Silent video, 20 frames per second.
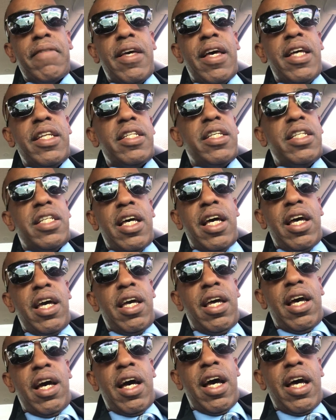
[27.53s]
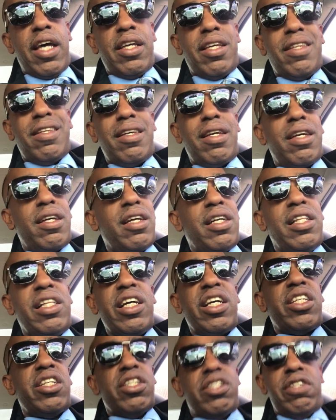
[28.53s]
And today I
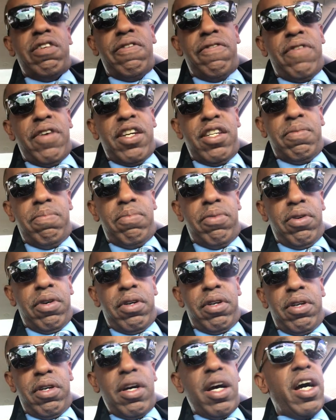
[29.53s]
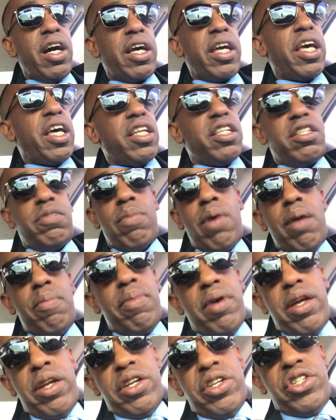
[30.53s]
clicked into Facebook against my
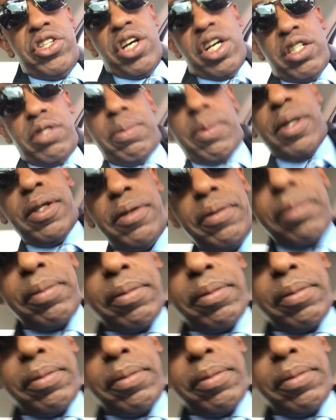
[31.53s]
better judgment.